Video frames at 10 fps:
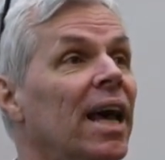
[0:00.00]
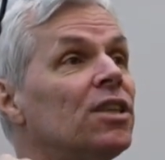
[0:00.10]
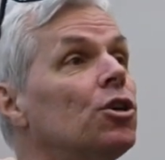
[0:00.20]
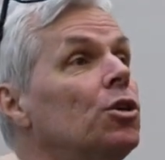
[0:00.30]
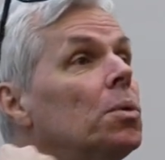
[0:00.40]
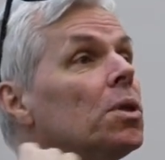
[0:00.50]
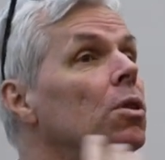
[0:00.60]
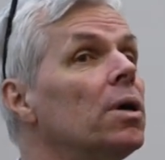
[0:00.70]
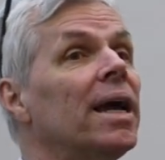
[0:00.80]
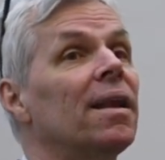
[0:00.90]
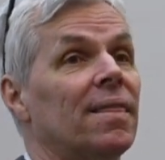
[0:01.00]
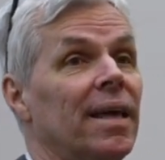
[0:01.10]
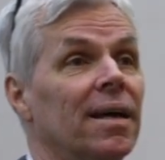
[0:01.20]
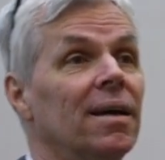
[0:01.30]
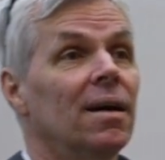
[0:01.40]
And so you would look at
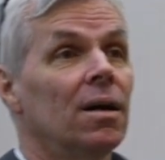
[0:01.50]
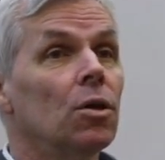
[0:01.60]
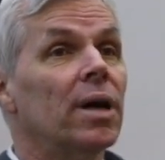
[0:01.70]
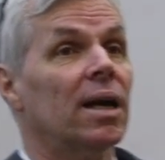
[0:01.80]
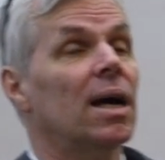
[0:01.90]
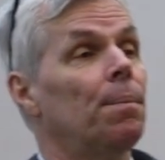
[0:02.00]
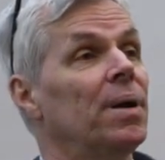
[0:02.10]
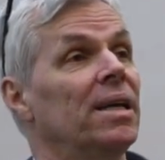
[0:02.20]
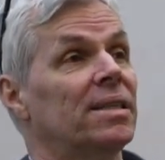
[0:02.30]
a company and